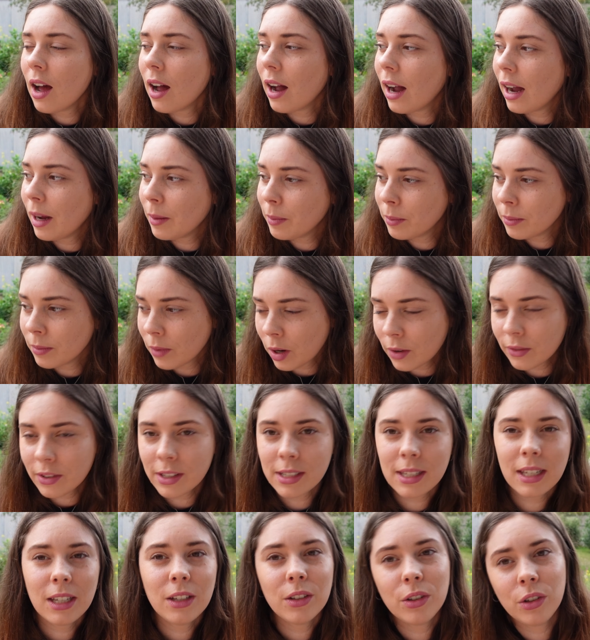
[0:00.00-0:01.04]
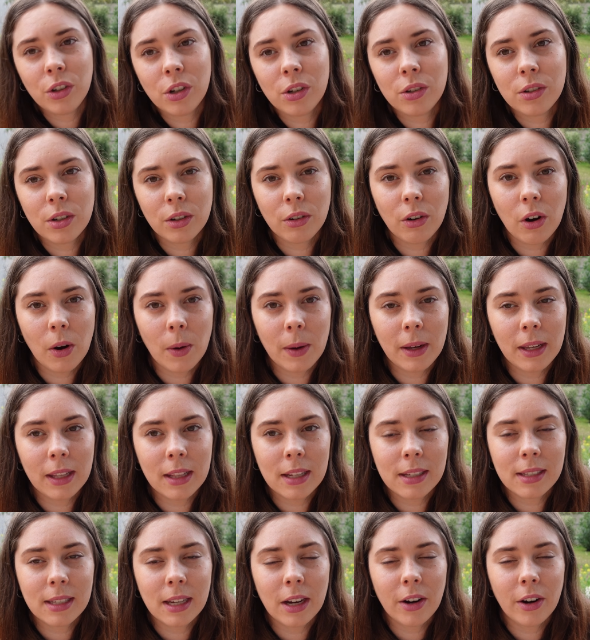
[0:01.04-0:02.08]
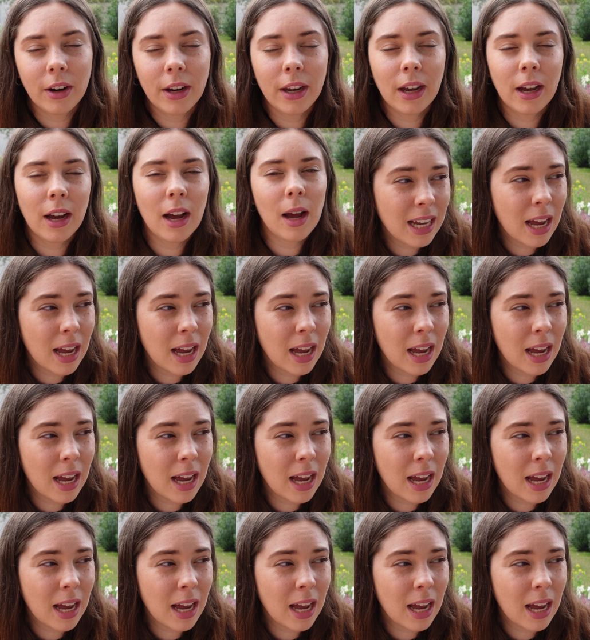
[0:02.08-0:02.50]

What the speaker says: I'm obviously new to growing in this area.